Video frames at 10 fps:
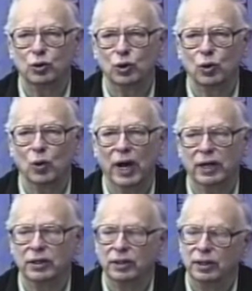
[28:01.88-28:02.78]
to
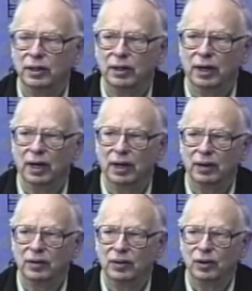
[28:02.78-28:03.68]
correct uh,
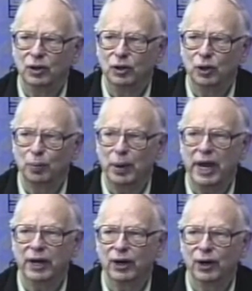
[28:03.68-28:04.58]
your
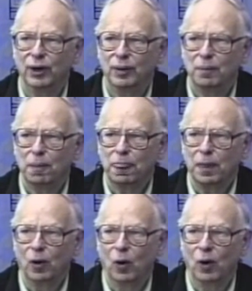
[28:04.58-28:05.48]
banker
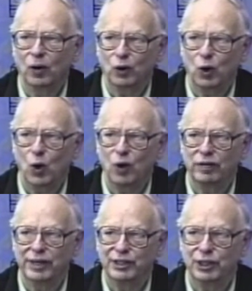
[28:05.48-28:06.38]
or the Corps
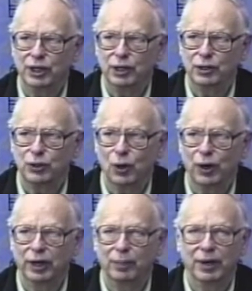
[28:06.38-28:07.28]
of Engineers
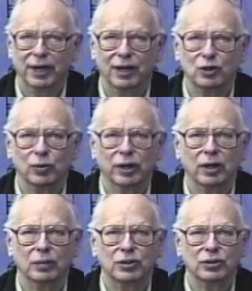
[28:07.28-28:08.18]
or anybody else when it
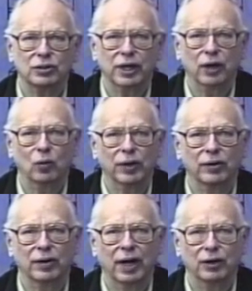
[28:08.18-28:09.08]
comes to saying
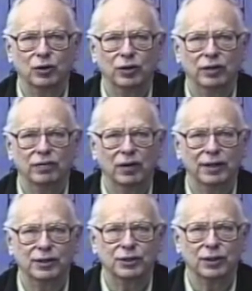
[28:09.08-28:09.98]
whether or not you need
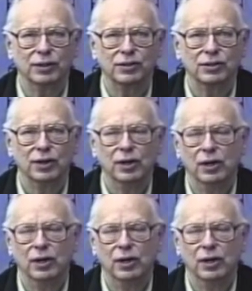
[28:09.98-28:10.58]
flood insurance.